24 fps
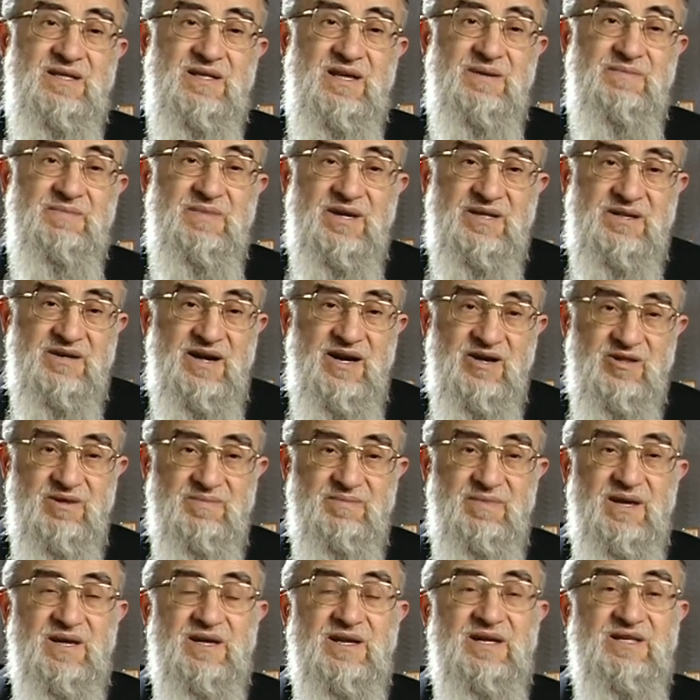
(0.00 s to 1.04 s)
they may try to
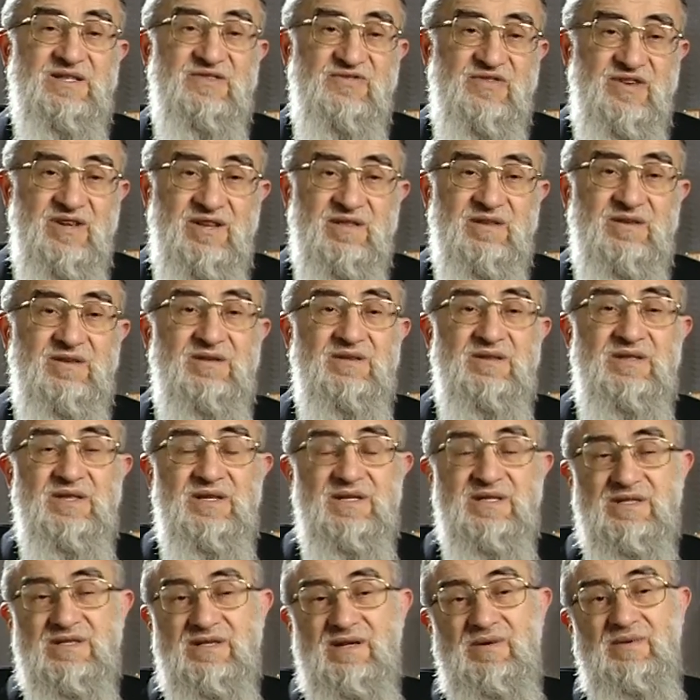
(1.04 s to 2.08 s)
make us feel good
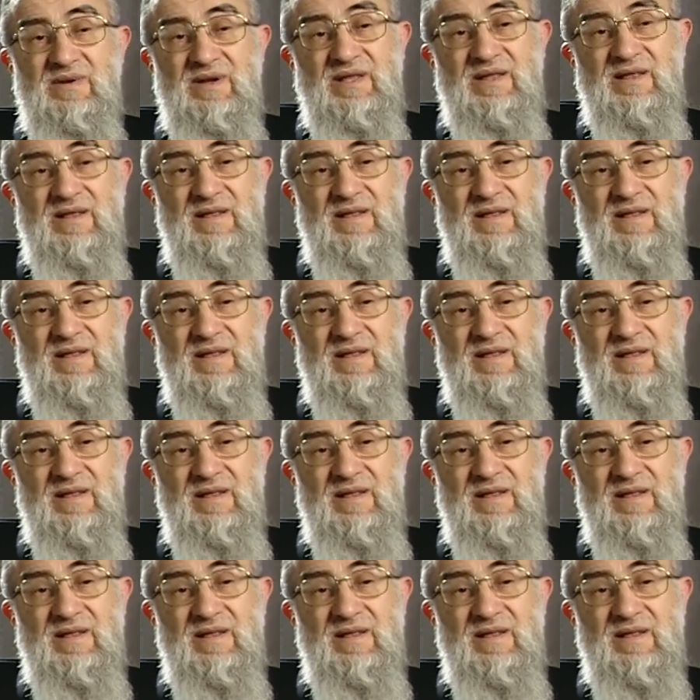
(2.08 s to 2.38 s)
and so on.